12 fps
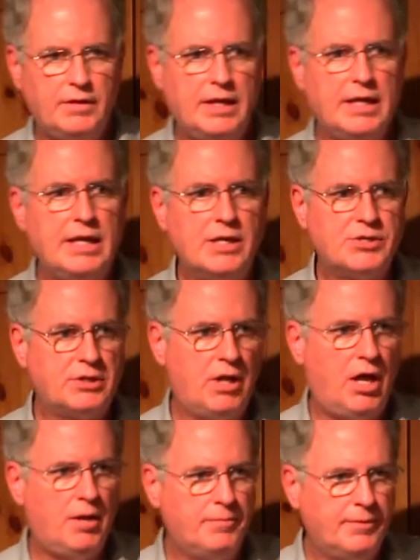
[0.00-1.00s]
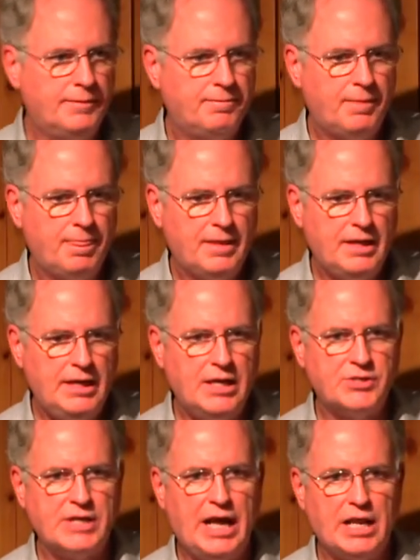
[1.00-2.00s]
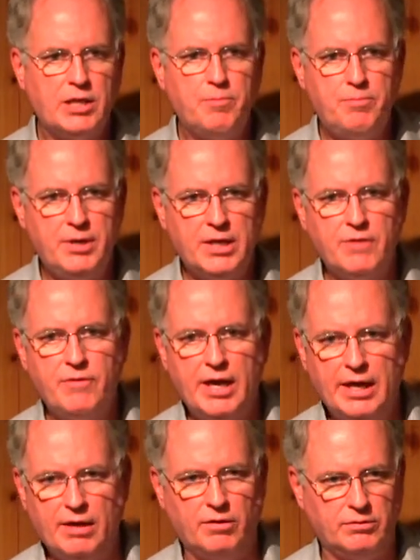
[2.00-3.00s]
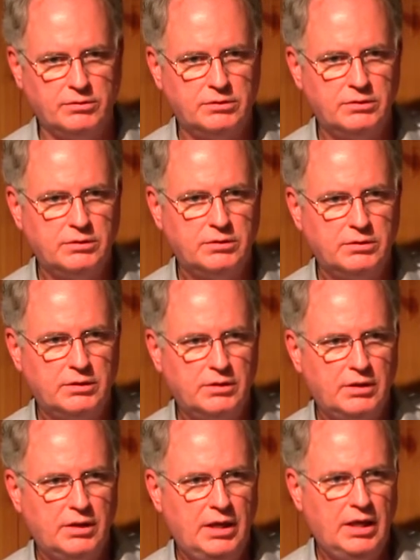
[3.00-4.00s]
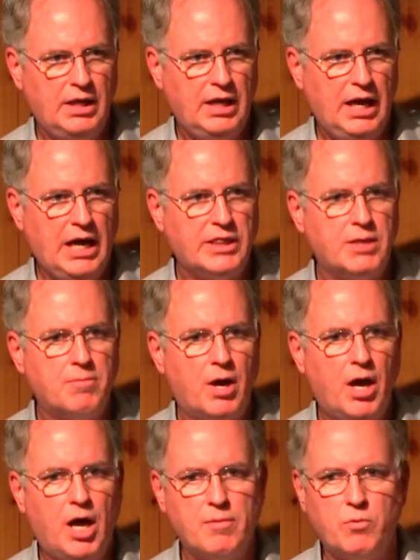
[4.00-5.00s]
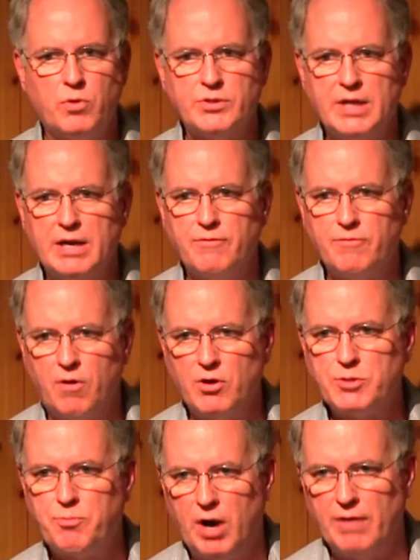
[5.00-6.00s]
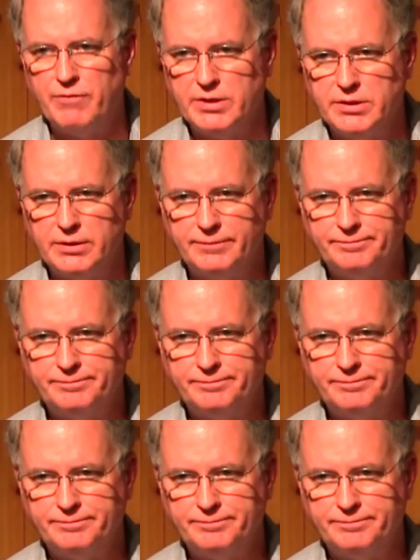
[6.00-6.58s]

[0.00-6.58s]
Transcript: that Islam is out of the pit of hell and that Muhammad was a false prophet.